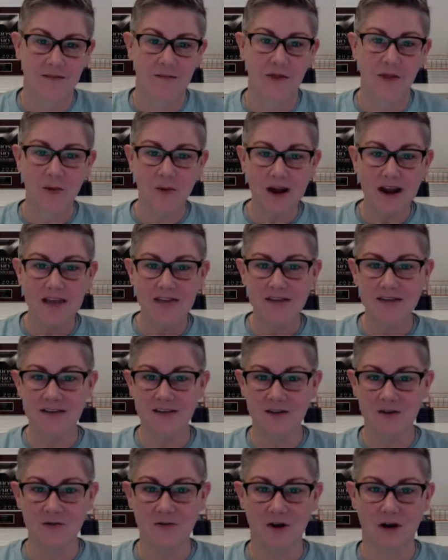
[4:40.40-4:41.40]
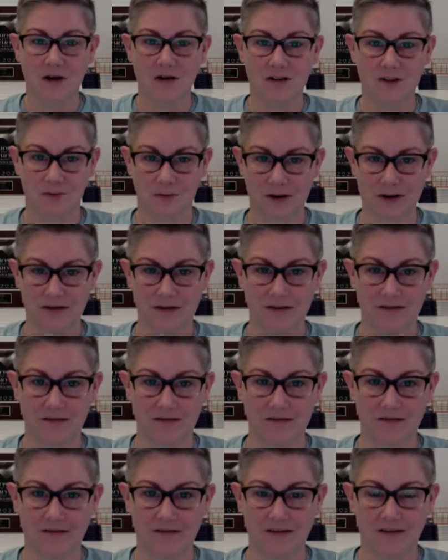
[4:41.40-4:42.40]
But the way this new law is
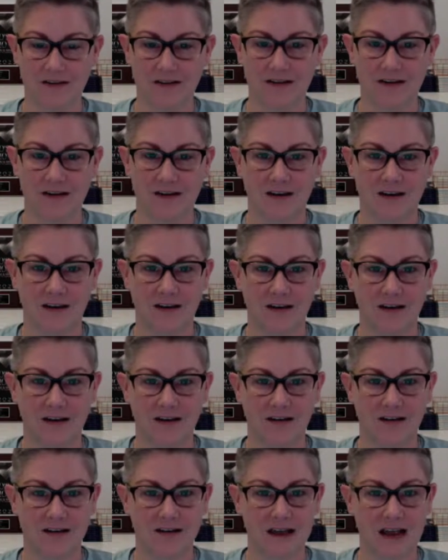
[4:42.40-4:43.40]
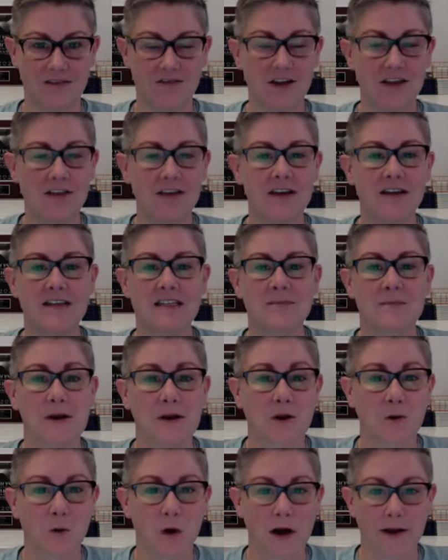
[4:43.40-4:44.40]
written, uh, everything is
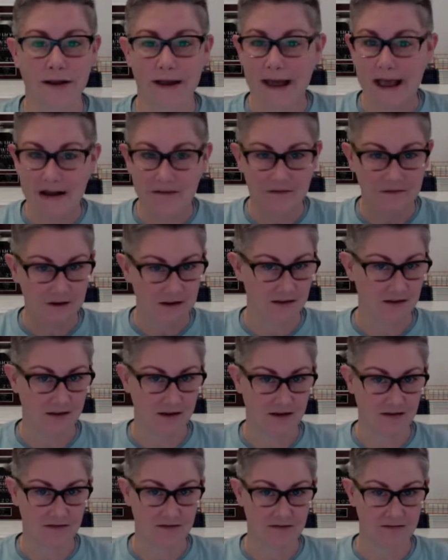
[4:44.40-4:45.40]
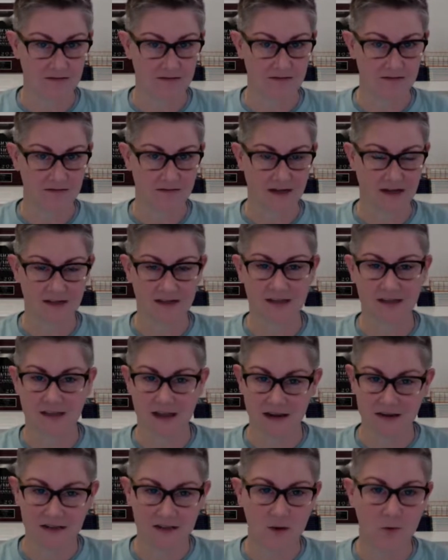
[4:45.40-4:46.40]
marijuana. Everything. That's,
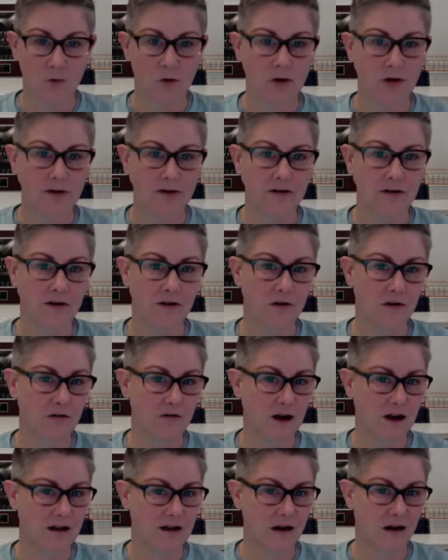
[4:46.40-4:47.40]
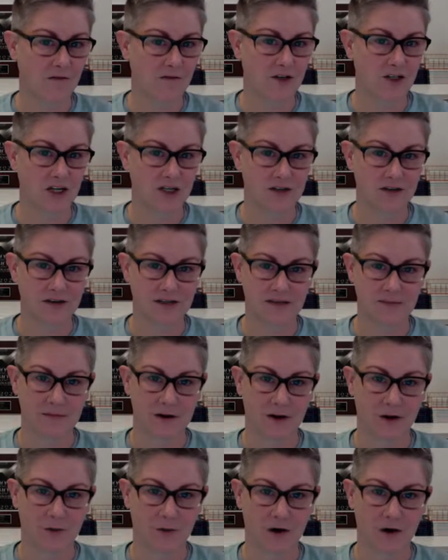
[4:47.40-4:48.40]
that's the word in code right now in Virginia is
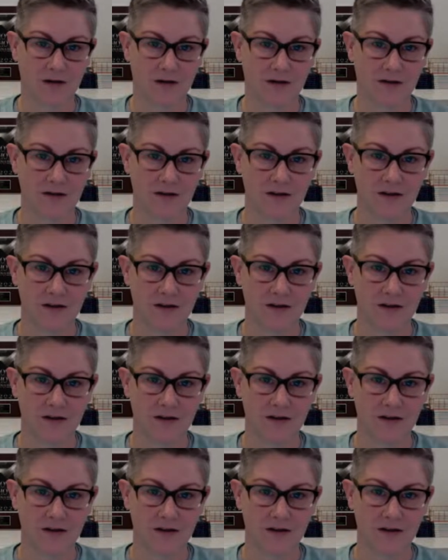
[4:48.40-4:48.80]
marijuana.